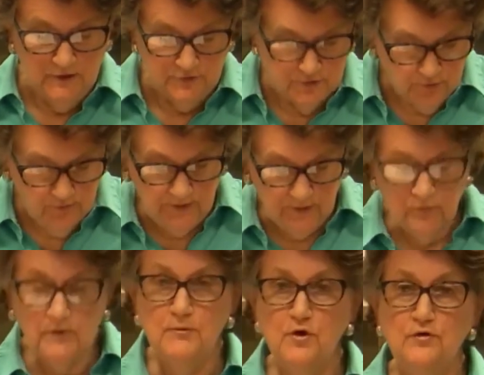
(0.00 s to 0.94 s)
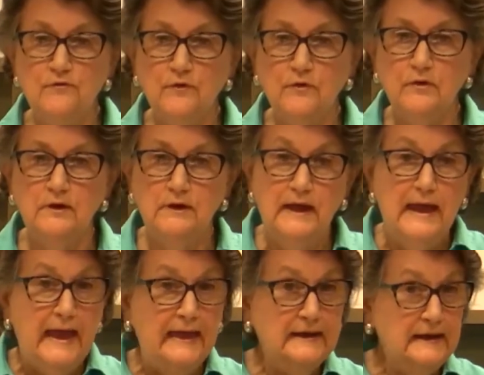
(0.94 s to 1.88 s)
during removal,
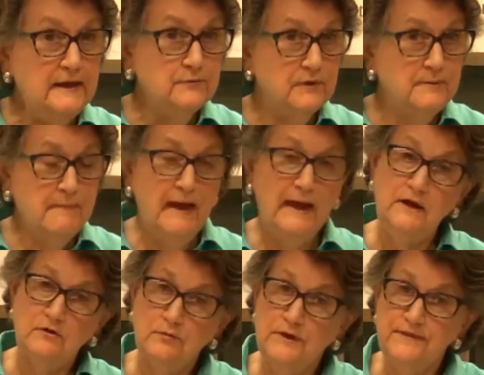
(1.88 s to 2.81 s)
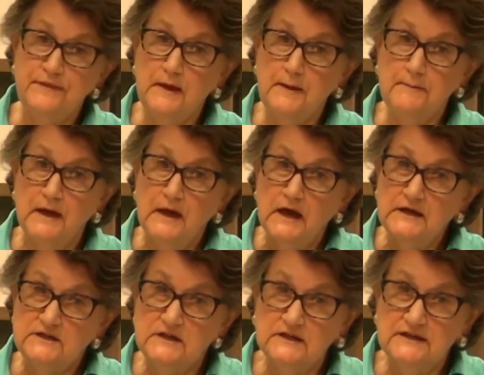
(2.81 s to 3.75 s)
and he remained with them
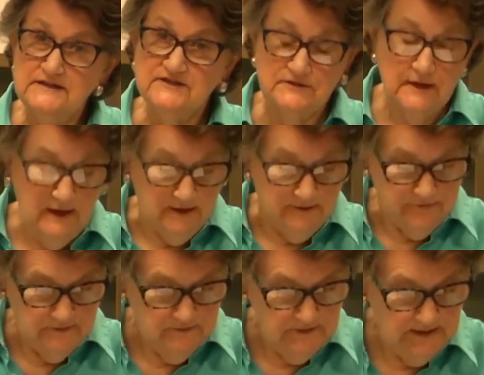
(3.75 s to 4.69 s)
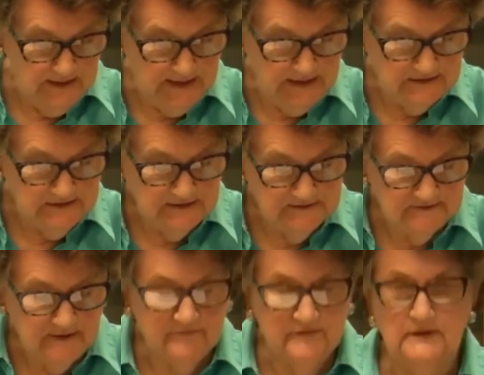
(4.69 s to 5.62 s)
until his death in
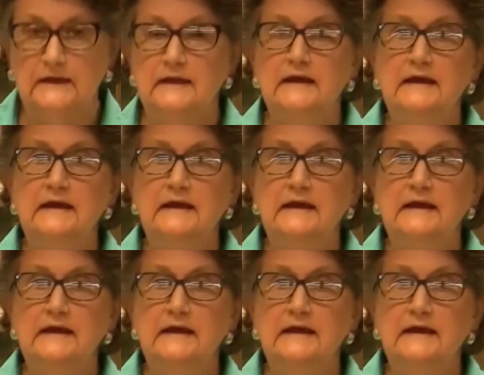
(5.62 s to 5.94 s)
1870.